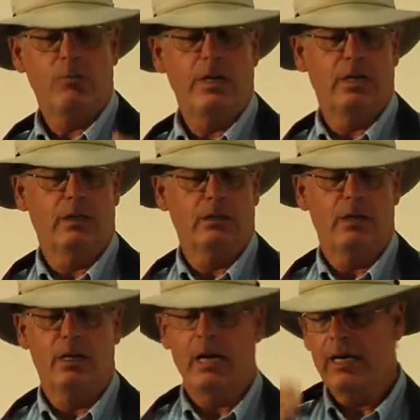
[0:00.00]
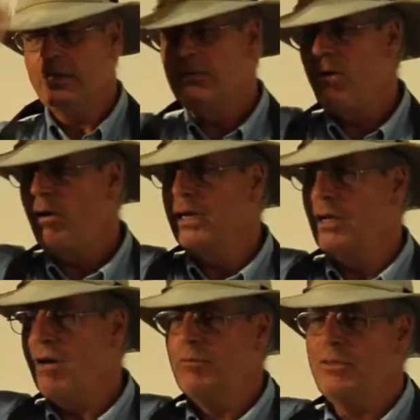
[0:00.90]
quite you fall
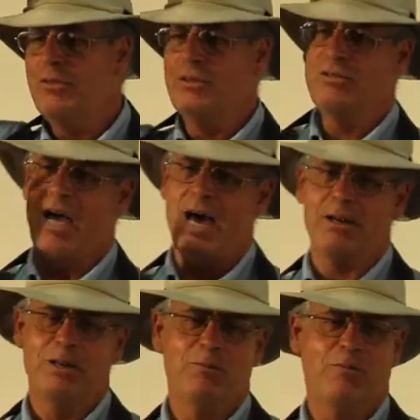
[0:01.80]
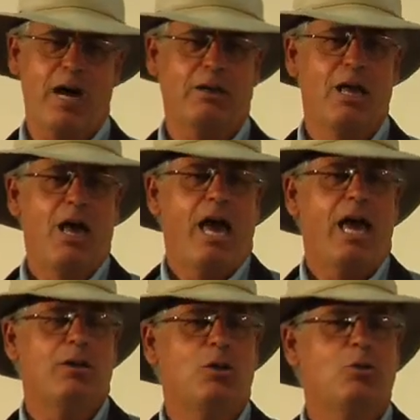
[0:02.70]
in love with this hat, in fact,
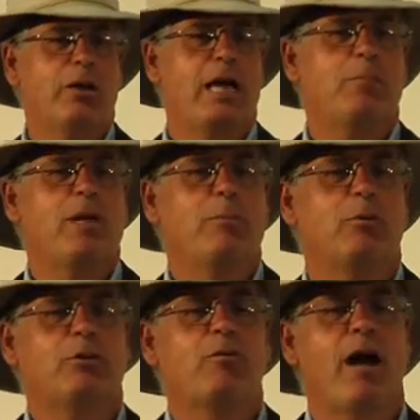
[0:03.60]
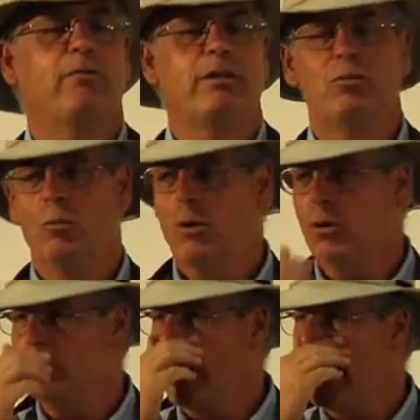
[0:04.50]
and you'll get people traveling the
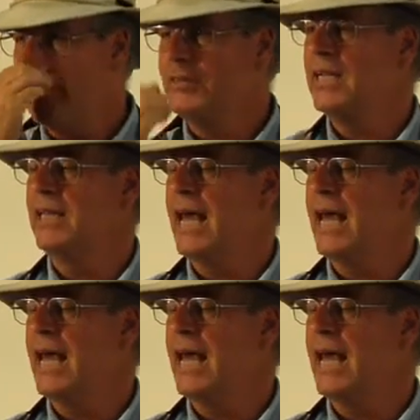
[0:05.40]
world that have Tilly